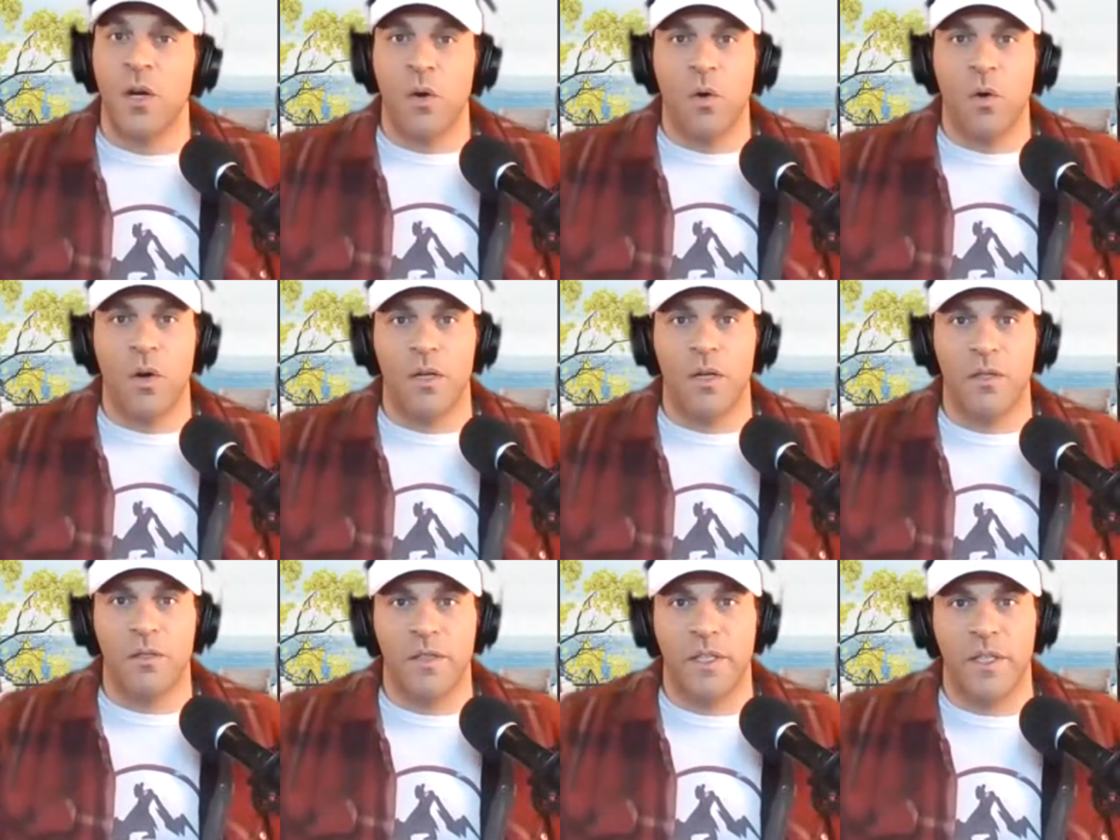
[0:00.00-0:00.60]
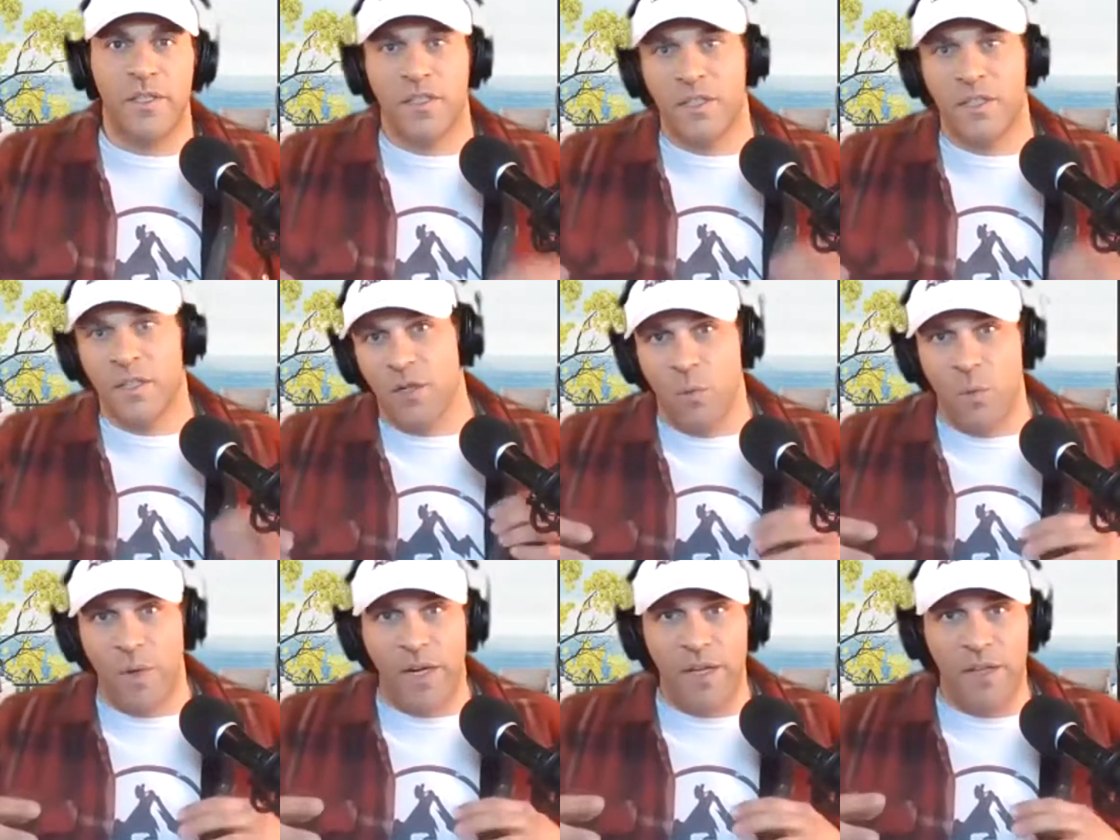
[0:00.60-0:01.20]
Or is
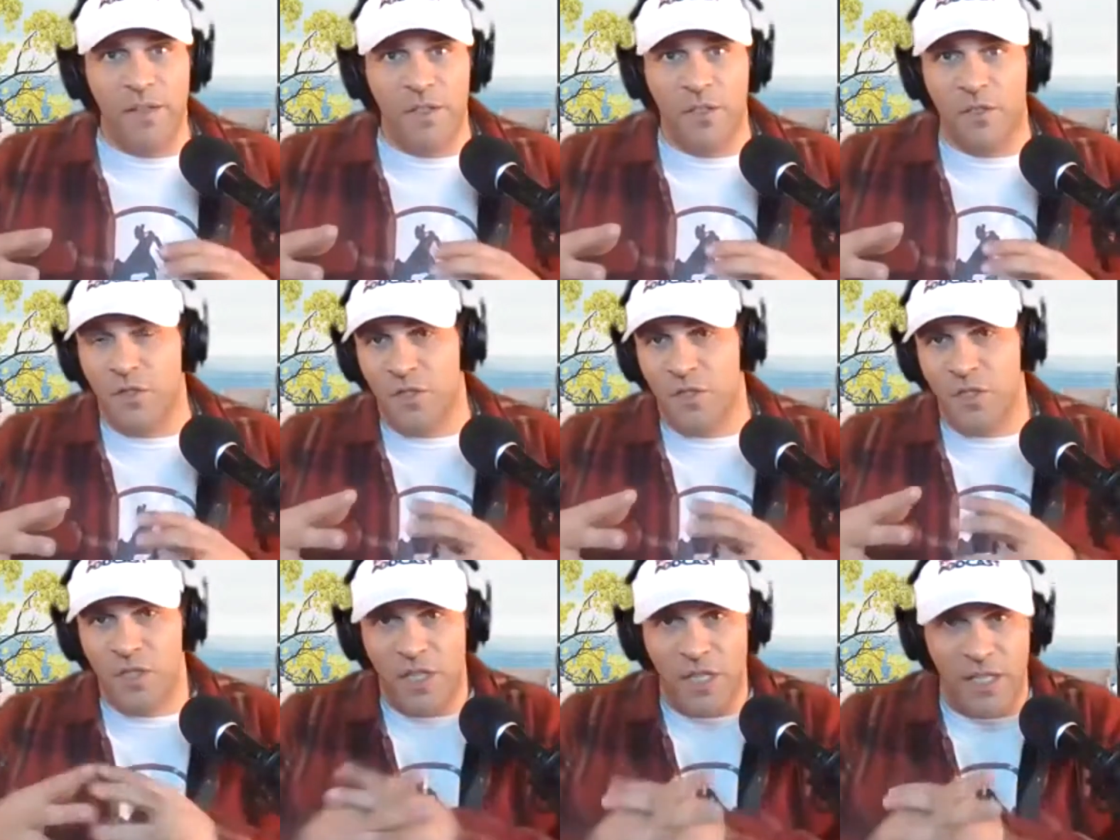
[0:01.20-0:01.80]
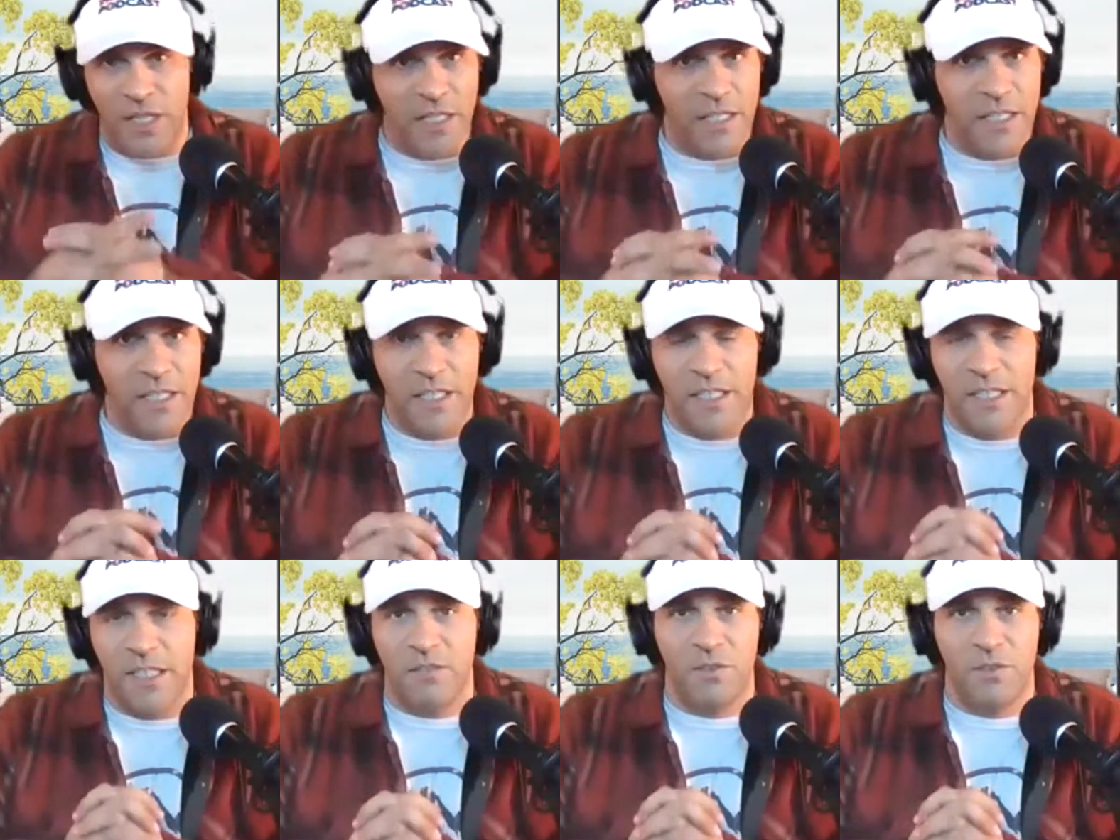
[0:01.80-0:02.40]
there a way that
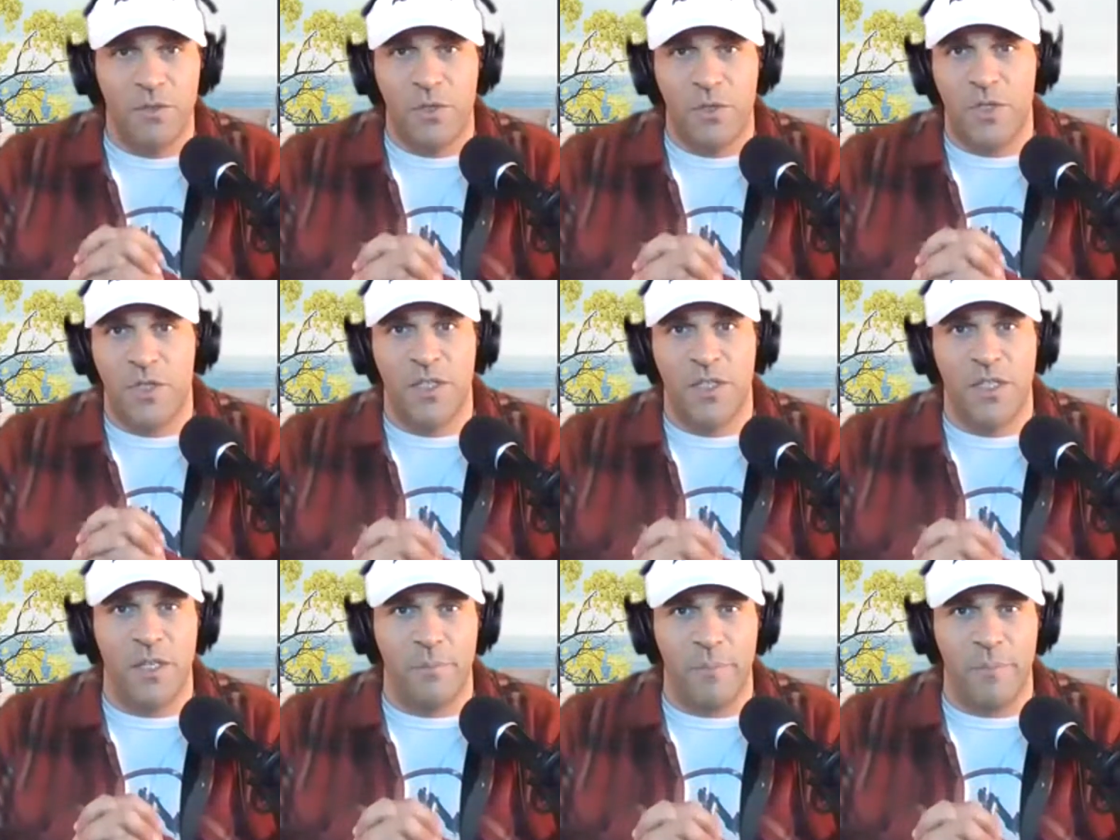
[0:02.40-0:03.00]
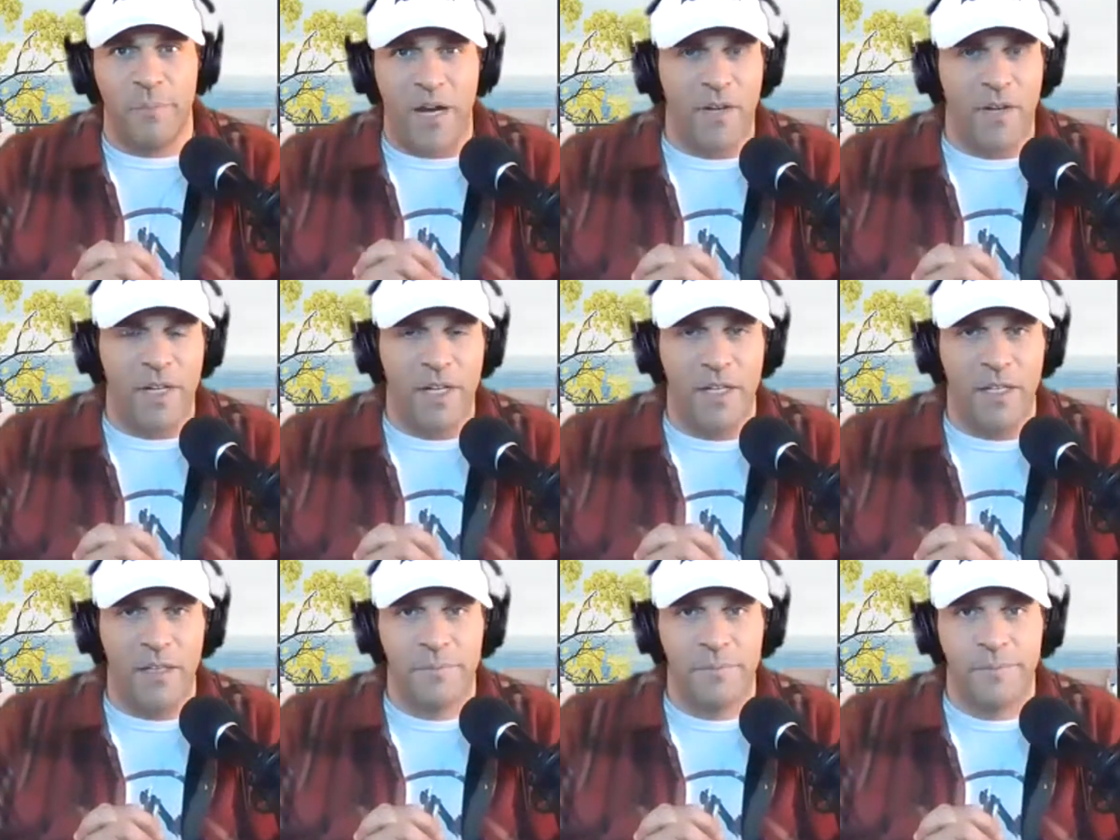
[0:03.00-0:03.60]
Christianity and evolution can
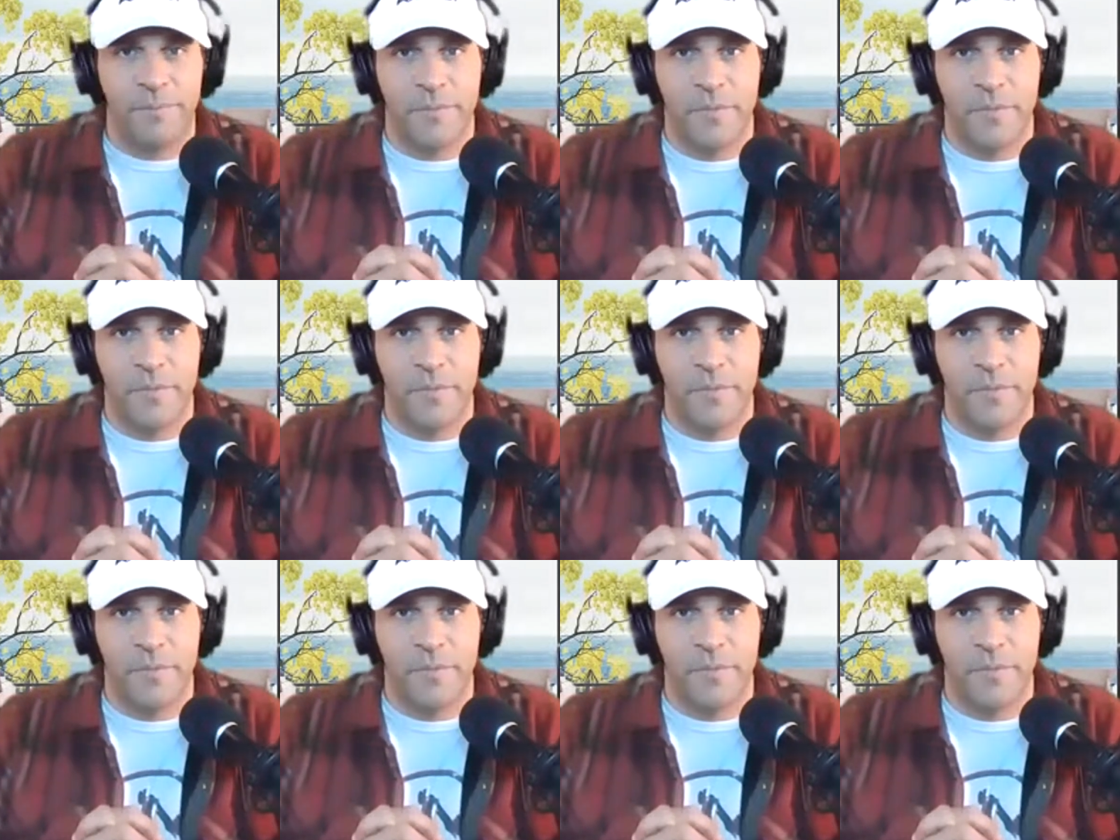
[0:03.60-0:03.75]
marry up?